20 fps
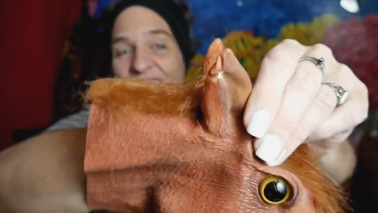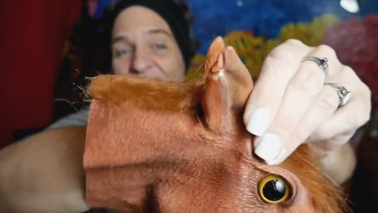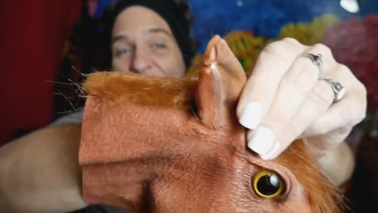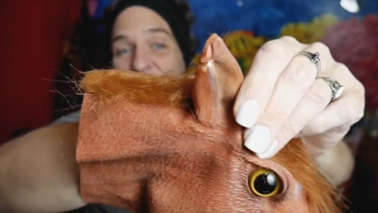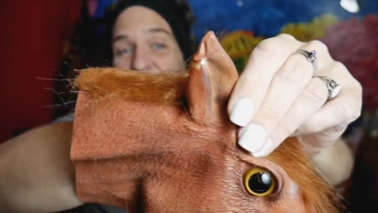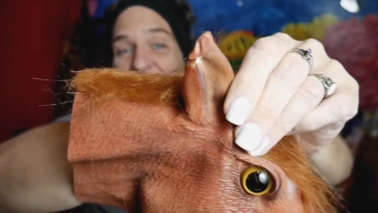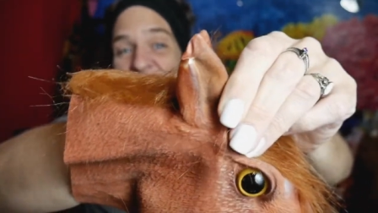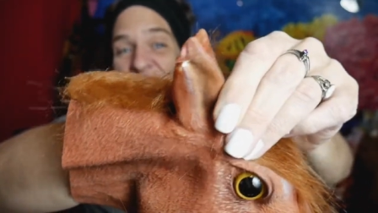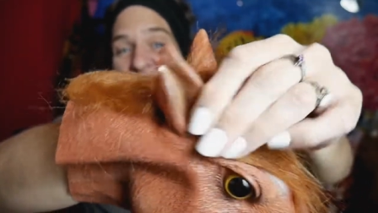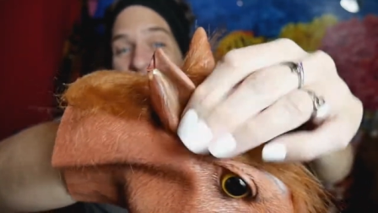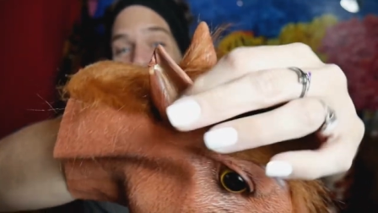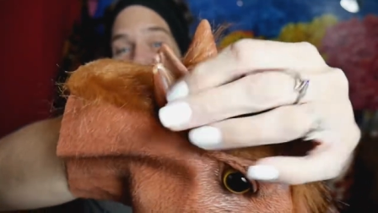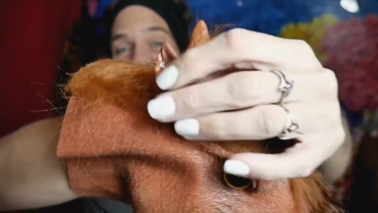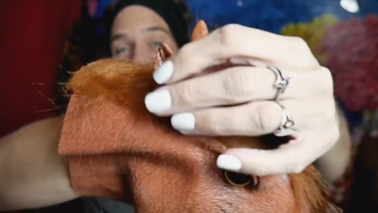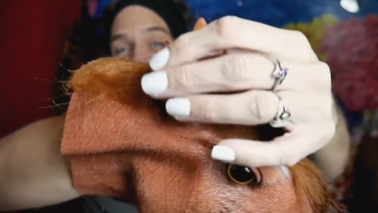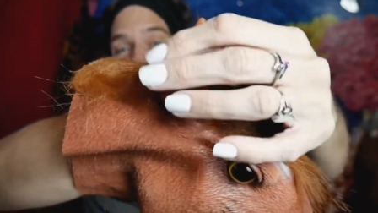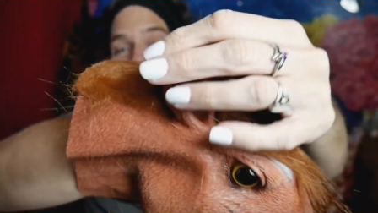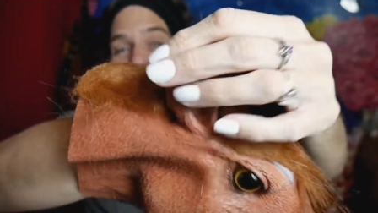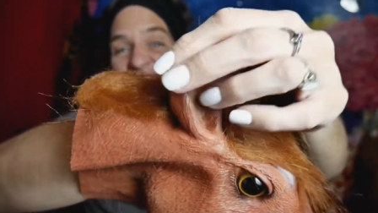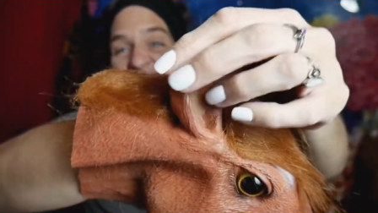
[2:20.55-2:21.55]
So it's
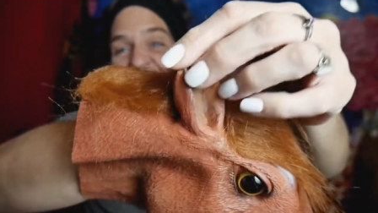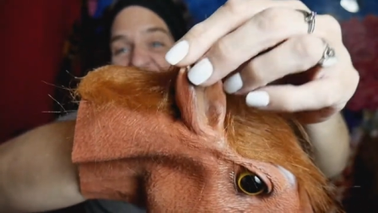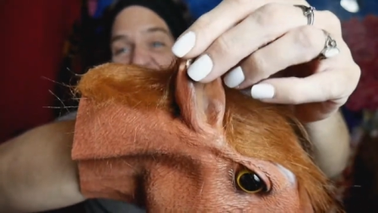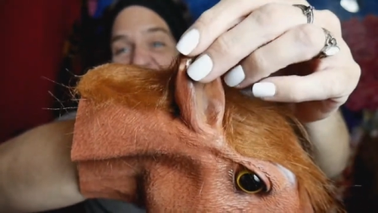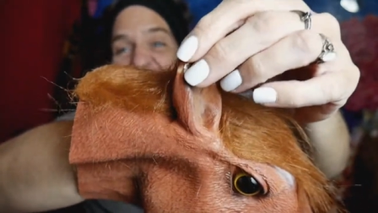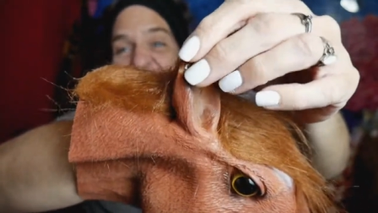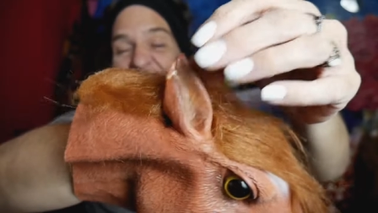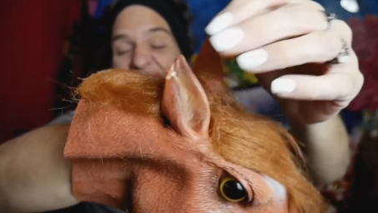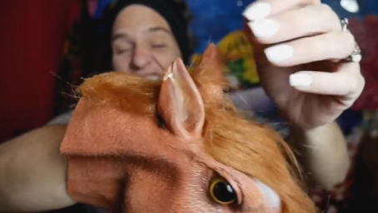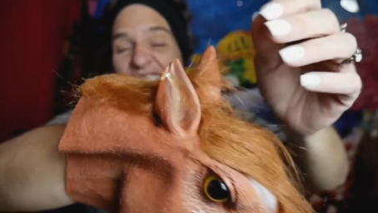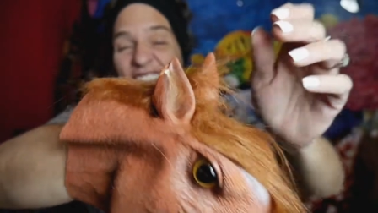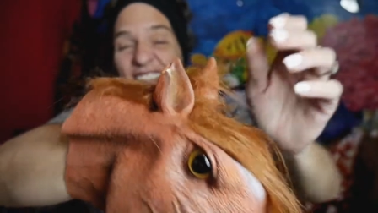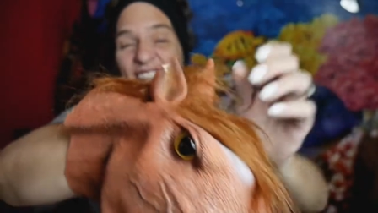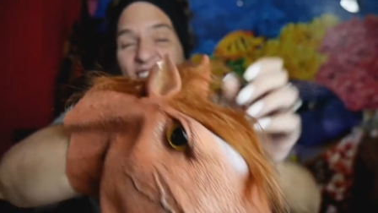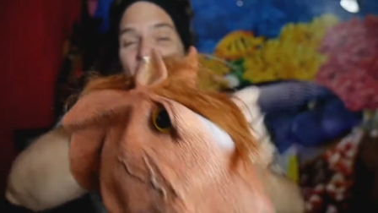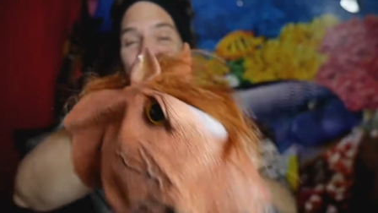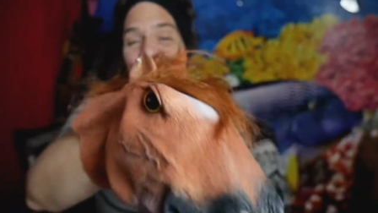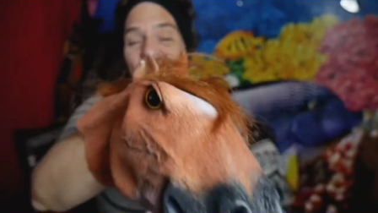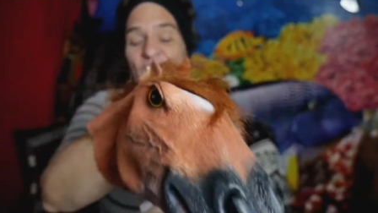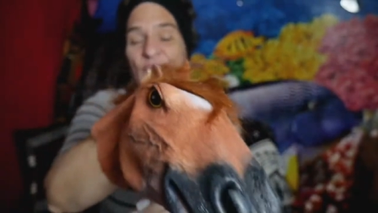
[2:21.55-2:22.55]
very thin right
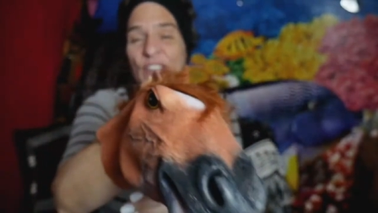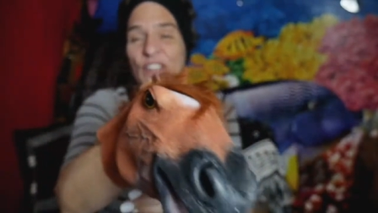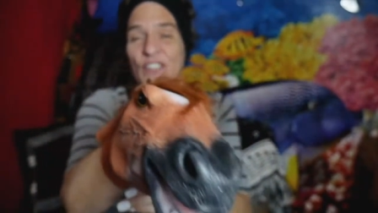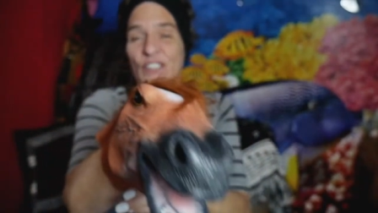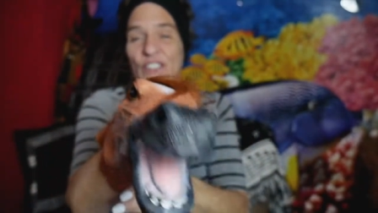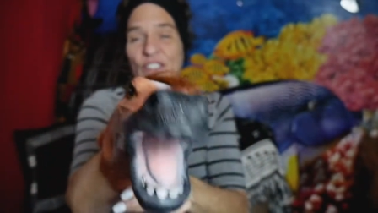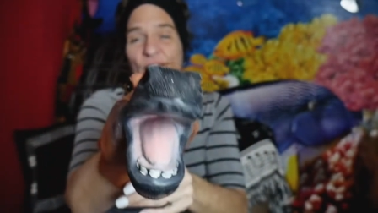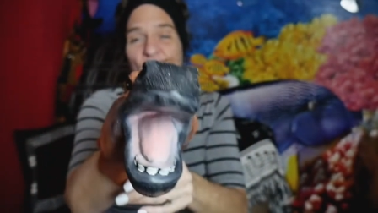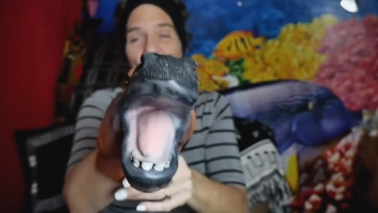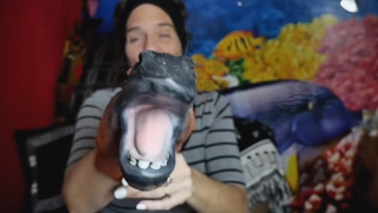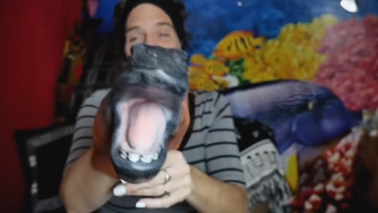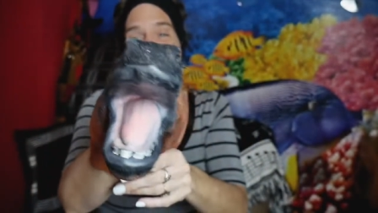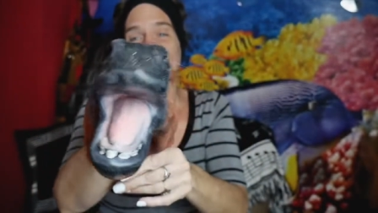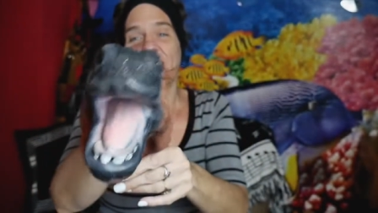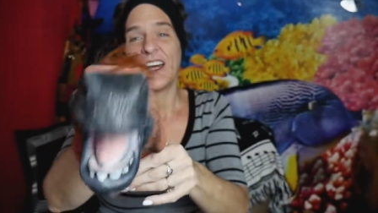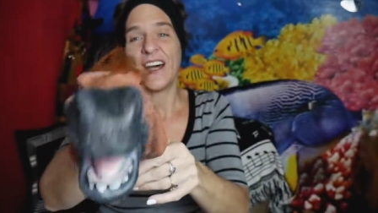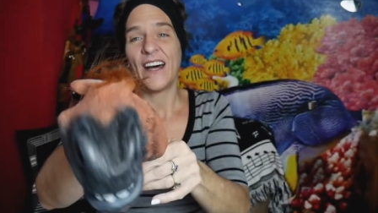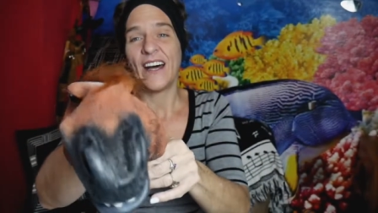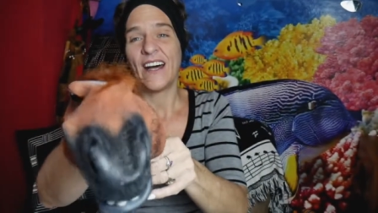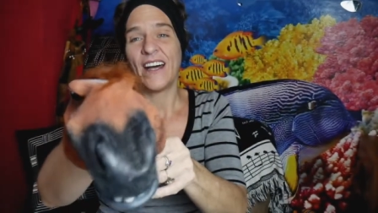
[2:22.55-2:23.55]
there. So
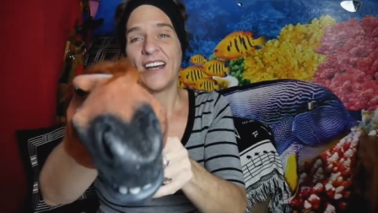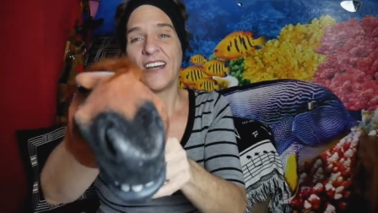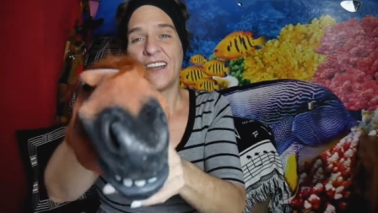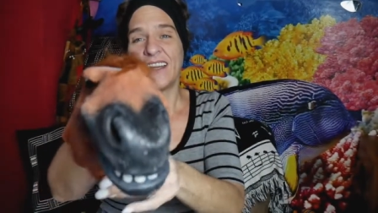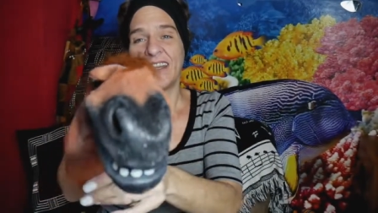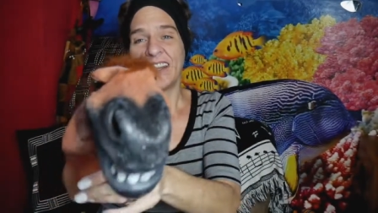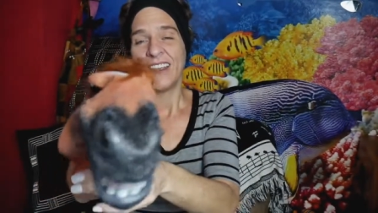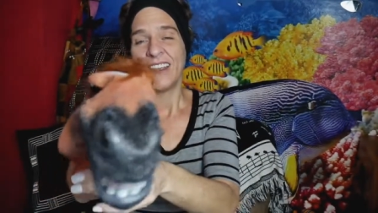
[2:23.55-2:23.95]
uh,